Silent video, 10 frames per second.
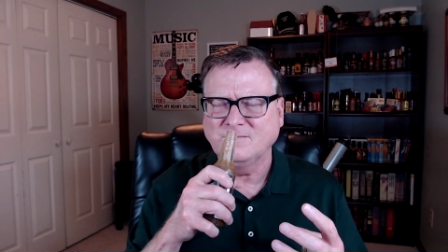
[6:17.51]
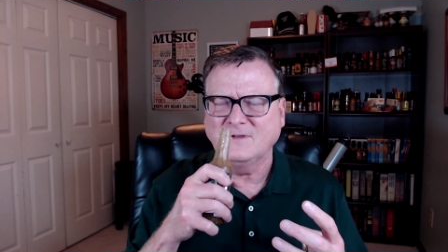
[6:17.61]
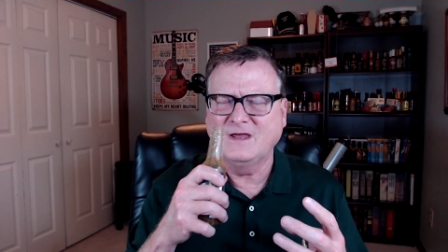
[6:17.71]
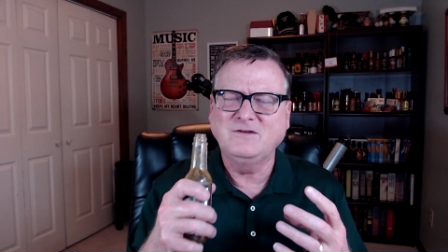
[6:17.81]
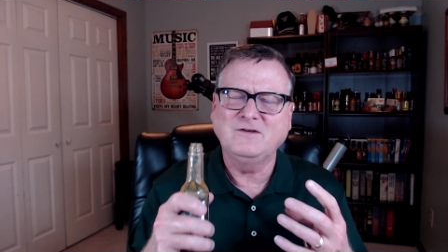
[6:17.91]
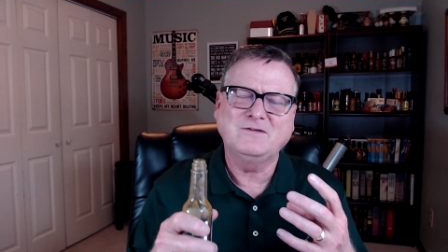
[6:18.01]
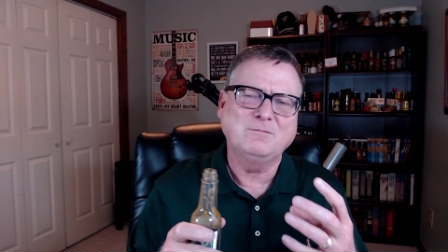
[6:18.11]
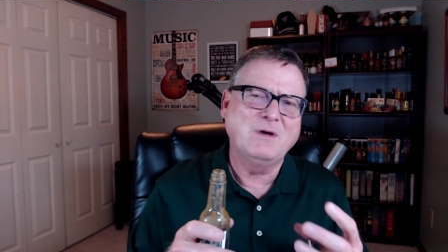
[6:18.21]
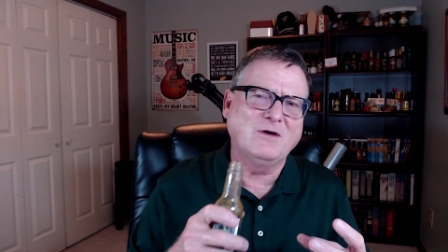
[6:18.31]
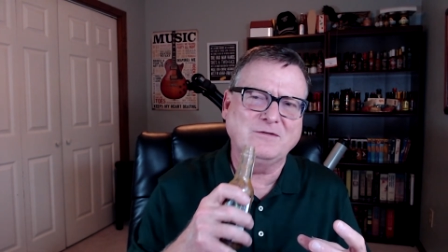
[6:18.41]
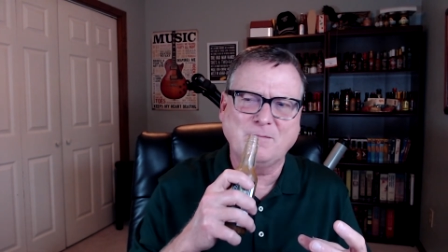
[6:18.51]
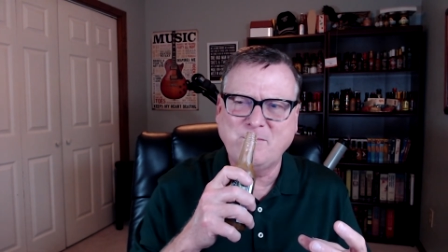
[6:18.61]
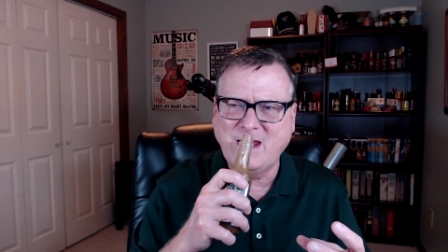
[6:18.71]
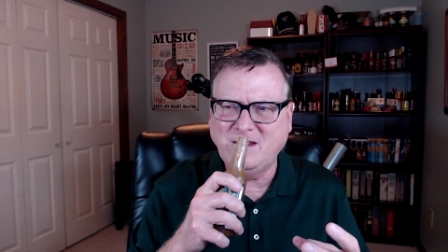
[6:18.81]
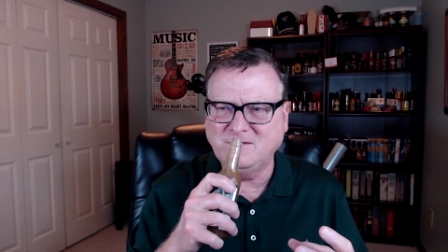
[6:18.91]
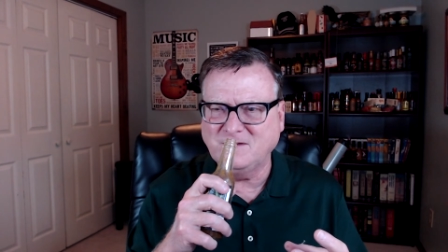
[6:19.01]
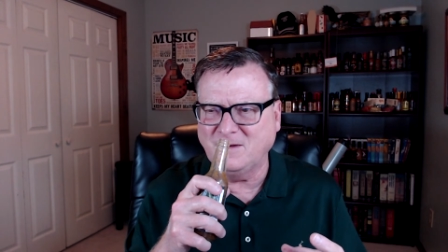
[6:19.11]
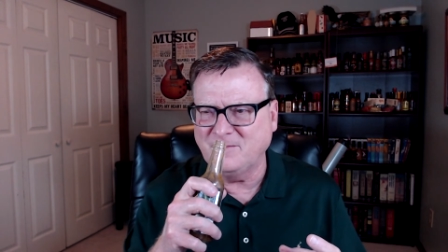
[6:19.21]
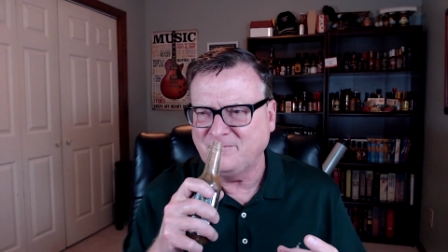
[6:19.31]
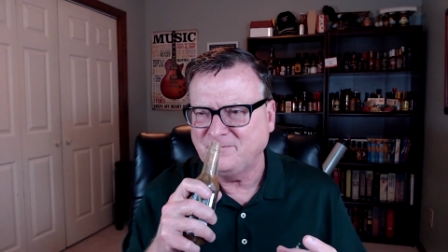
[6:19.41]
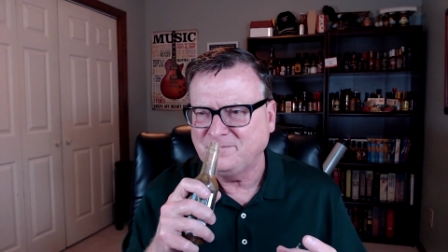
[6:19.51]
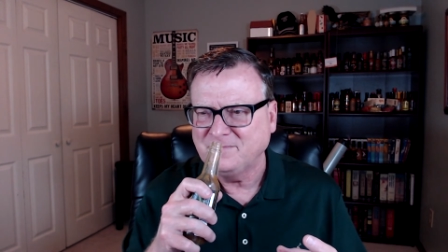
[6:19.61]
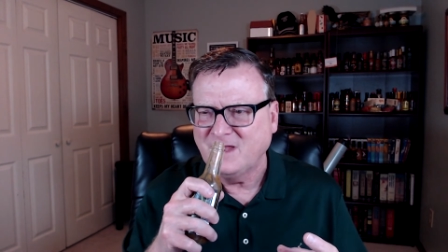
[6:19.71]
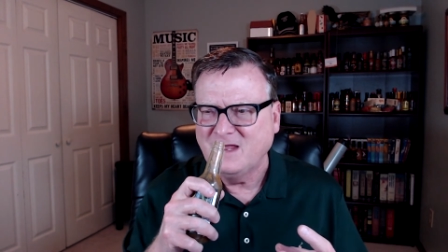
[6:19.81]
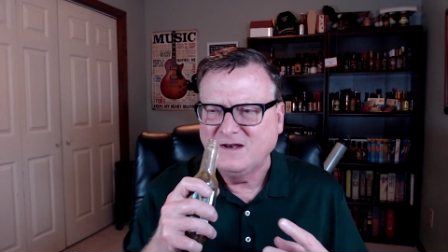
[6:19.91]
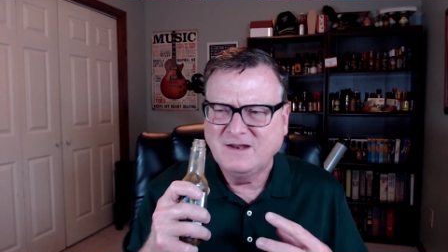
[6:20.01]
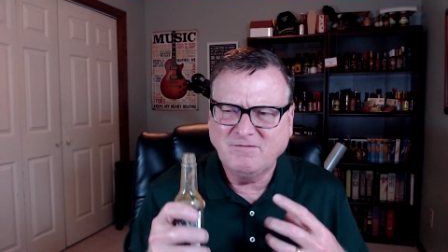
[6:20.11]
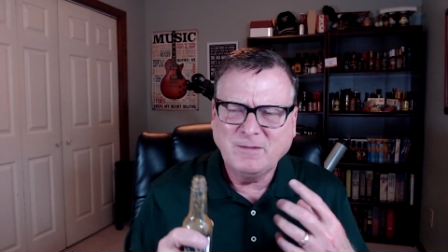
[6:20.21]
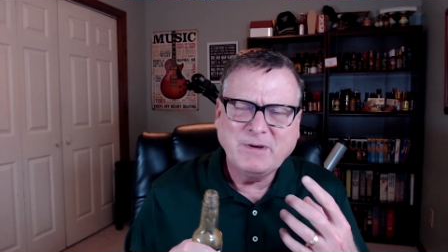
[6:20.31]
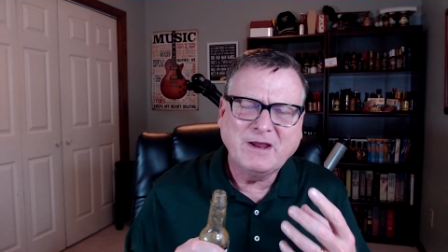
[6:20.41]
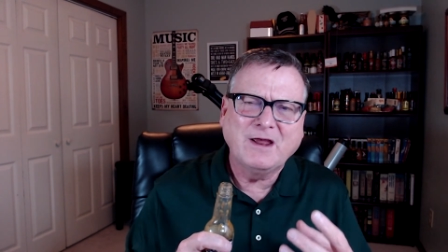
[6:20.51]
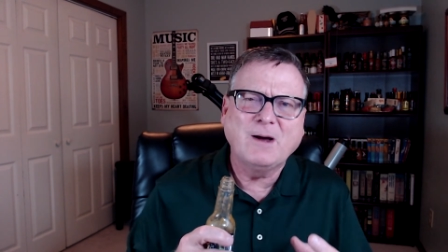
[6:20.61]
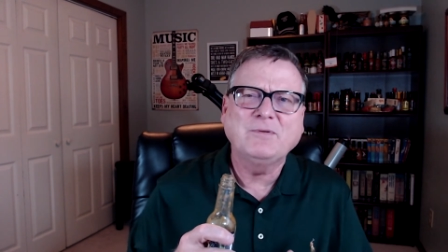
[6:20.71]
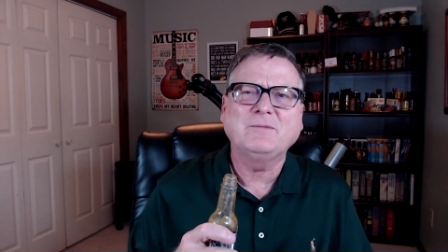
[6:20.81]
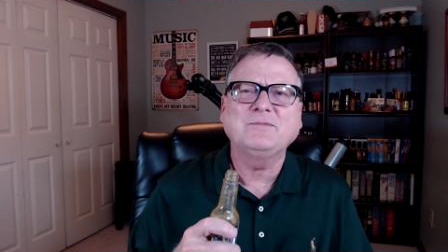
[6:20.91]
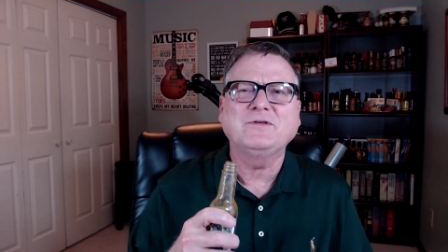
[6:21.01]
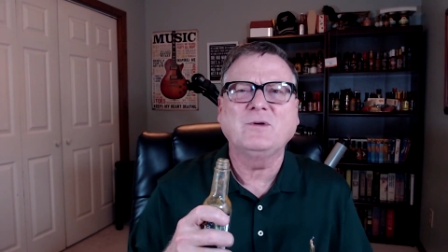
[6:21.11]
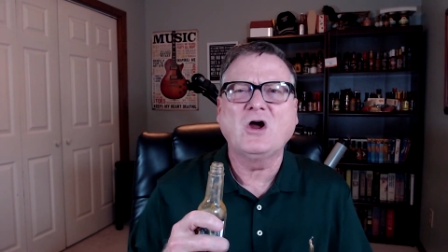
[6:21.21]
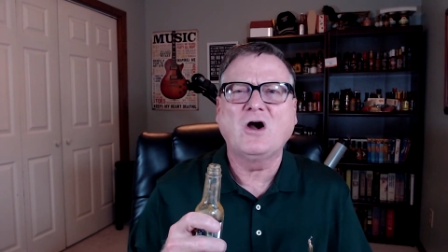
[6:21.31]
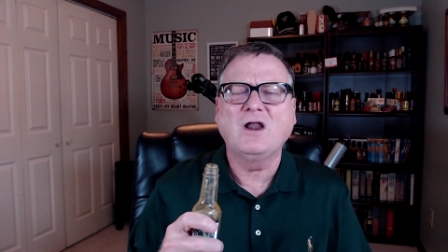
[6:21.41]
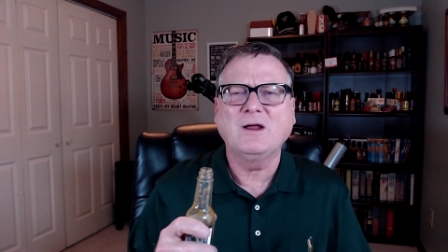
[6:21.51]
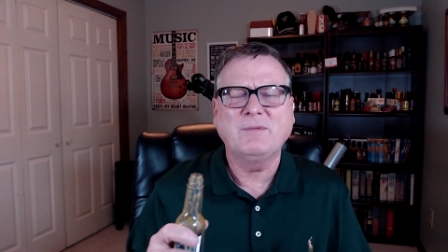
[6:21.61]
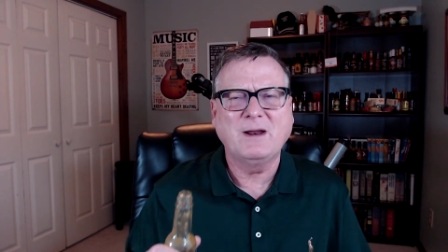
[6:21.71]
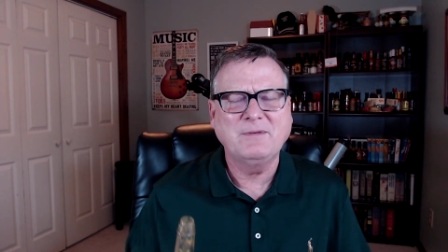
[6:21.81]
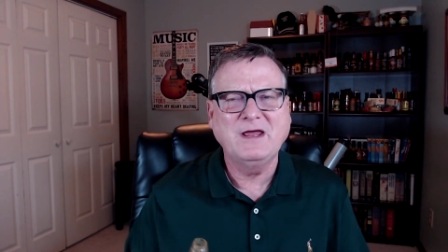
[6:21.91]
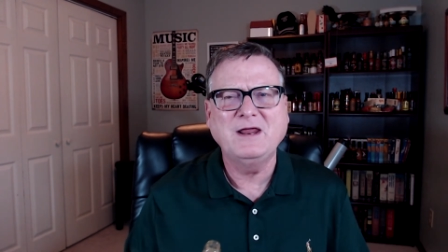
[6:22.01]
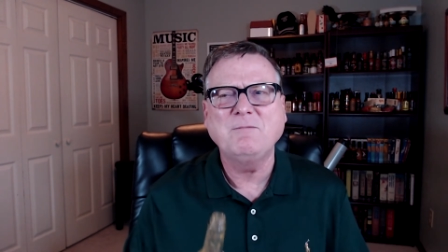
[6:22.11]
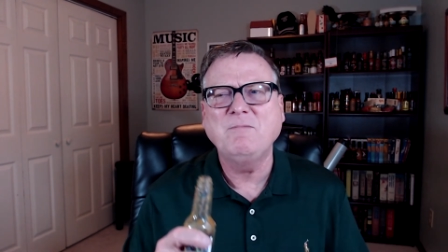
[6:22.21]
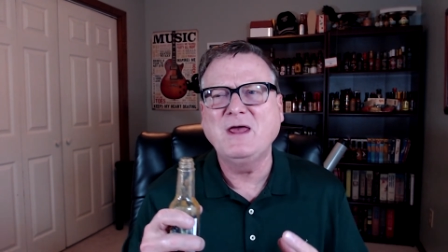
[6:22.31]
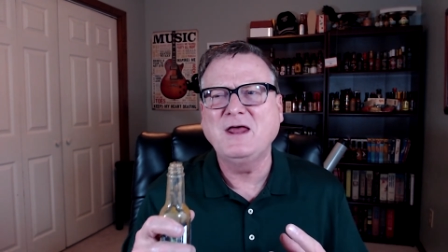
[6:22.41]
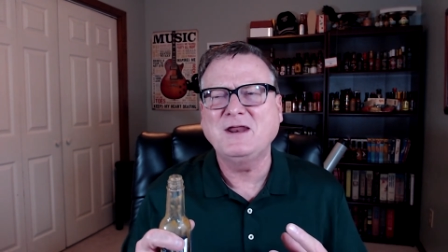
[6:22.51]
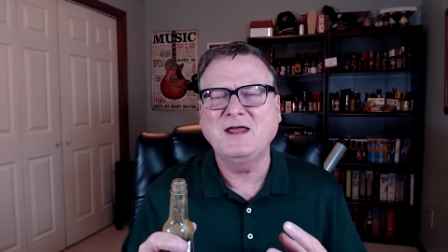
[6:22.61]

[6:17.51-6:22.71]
It just smells amazing. Definitely picking up on some garlic, but I'm getting mint.